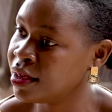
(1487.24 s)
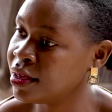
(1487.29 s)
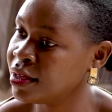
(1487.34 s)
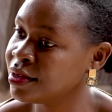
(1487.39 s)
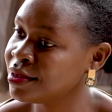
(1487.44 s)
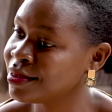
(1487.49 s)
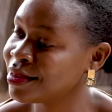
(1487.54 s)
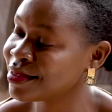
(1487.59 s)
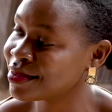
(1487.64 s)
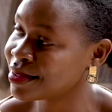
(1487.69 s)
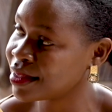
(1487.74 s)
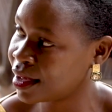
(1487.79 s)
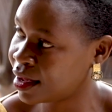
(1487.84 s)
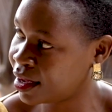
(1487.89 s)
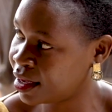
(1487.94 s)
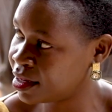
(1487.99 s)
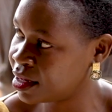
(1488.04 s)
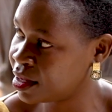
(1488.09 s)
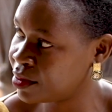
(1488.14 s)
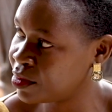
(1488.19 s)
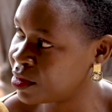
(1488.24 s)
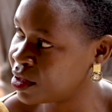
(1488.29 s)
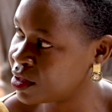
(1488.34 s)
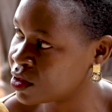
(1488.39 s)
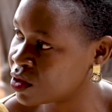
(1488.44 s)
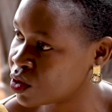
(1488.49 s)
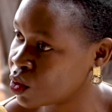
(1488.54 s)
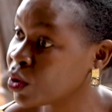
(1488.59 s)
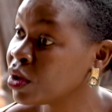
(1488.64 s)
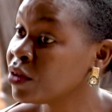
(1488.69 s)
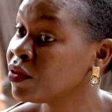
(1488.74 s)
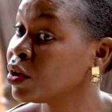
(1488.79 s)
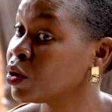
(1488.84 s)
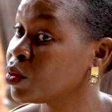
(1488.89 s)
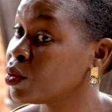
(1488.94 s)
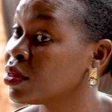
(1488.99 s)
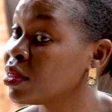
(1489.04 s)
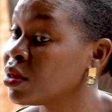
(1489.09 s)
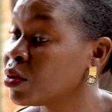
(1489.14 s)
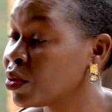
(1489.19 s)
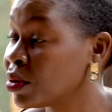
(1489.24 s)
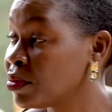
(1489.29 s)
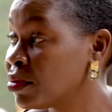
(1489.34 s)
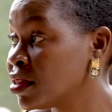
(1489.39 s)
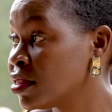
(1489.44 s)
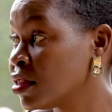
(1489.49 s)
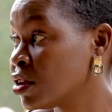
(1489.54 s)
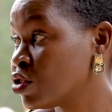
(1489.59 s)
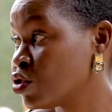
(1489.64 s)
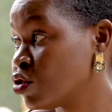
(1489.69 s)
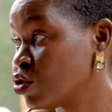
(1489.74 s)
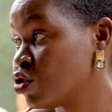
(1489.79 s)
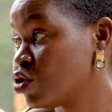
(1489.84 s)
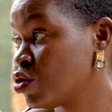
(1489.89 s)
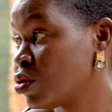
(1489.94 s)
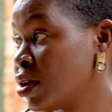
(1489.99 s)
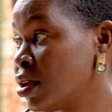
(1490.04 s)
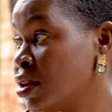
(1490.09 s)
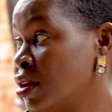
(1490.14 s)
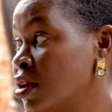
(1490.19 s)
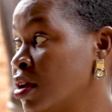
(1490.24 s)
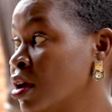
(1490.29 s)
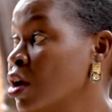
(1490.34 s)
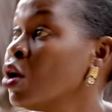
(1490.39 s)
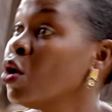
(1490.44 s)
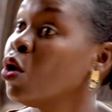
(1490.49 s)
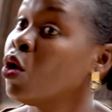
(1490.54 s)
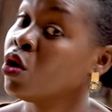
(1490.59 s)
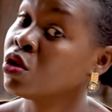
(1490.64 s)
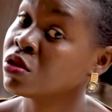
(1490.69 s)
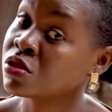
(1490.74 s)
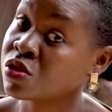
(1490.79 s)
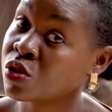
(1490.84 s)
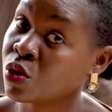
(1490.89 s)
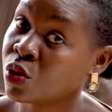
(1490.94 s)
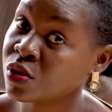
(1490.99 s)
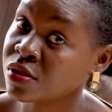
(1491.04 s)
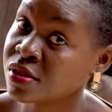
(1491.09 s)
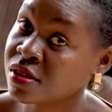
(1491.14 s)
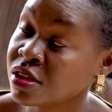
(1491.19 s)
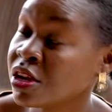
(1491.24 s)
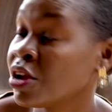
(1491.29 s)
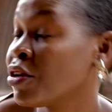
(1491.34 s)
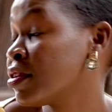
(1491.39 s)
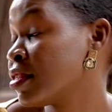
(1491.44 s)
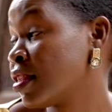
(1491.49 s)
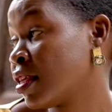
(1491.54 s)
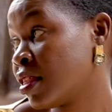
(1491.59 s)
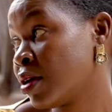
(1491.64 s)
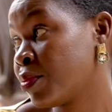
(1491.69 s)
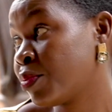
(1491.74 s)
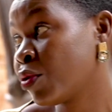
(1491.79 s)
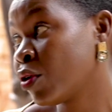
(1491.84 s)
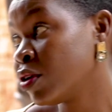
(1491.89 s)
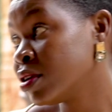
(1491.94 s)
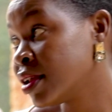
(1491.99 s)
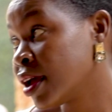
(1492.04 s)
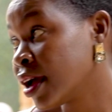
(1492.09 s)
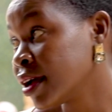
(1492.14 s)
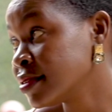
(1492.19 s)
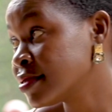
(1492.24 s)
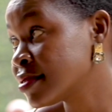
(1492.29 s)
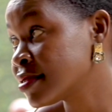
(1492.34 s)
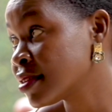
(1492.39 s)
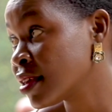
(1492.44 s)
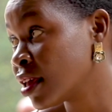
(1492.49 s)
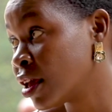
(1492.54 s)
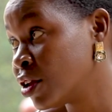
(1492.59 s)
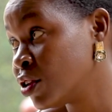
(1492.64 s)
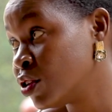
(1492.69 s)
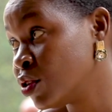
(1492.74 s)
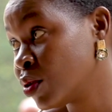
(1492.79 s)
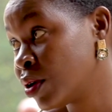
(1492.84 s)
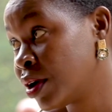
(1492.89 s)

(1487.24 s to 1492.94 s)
in these academies or even with the women that you're training. Also considering that the products here in